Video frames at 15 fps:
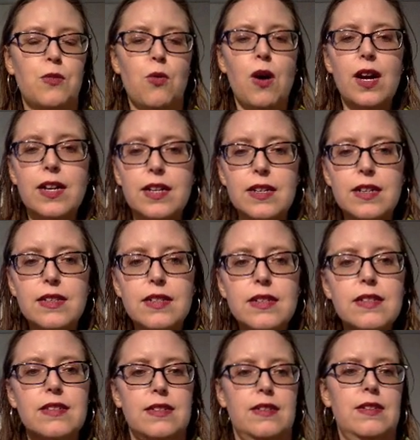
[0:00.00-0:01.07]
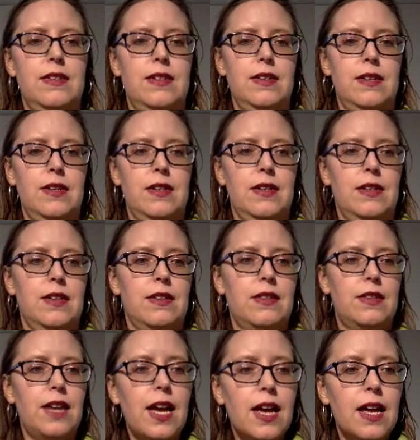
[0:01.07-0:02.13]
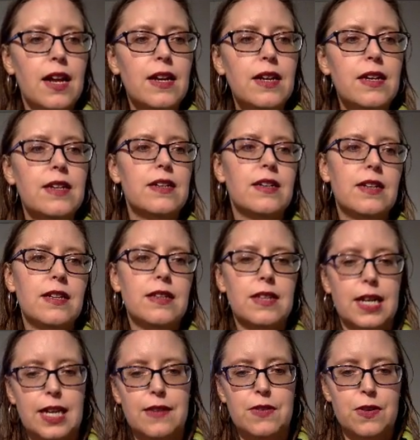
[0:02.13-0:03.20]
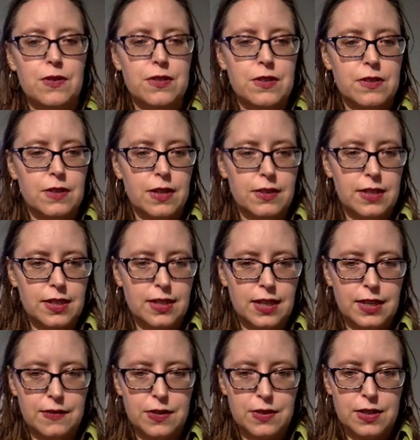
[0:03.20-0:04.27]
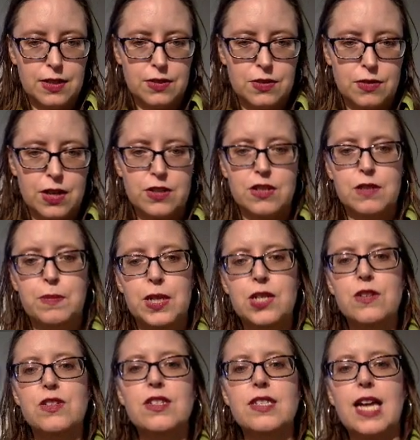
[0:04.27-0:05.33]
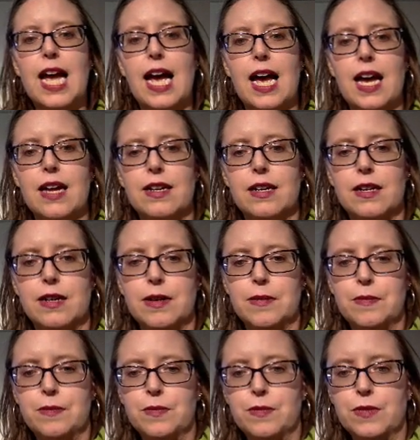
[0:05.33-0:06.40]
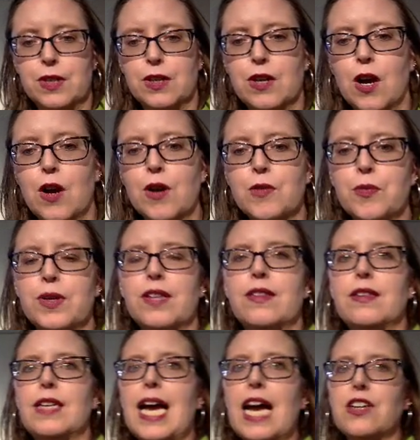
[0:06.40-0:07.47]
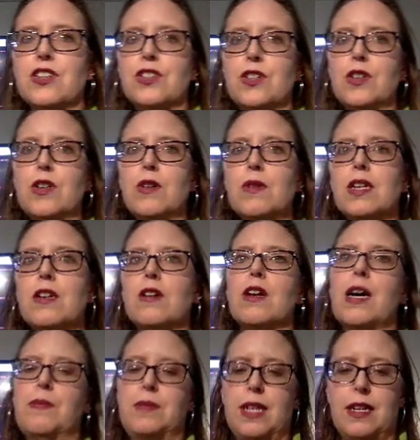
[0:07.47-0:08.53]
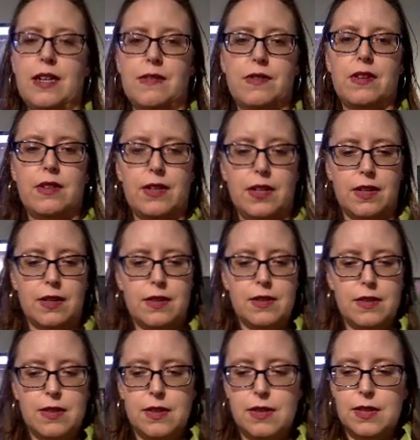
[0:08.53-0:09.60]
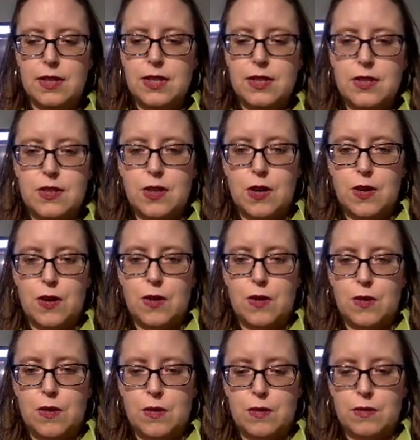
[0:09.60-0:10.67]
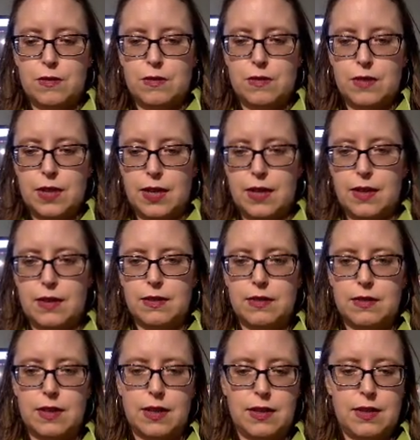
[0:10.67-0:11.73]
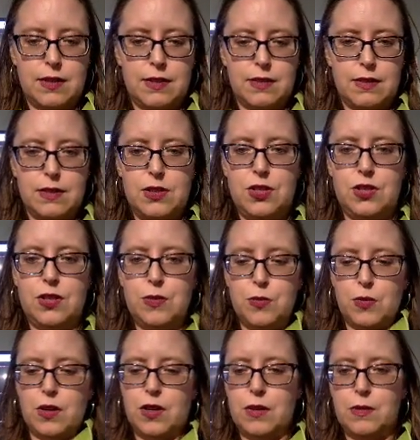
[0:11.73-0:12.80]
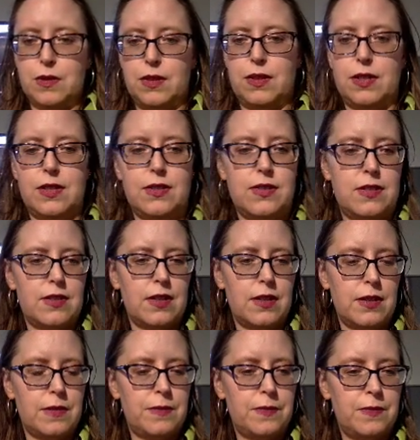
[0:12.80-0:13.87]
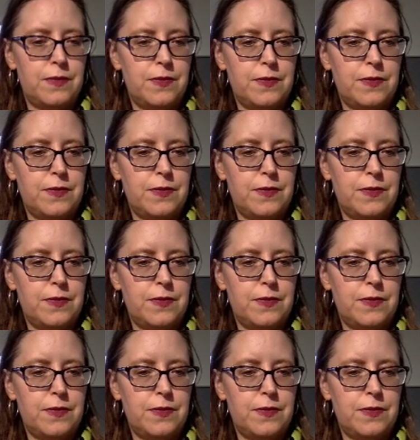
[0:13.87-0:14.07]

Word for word: wanted. Then they give you a little, I think they give you the instructions, but you just add um, the code with dash U and it'll update everything. So, okay, this should work with this. Um,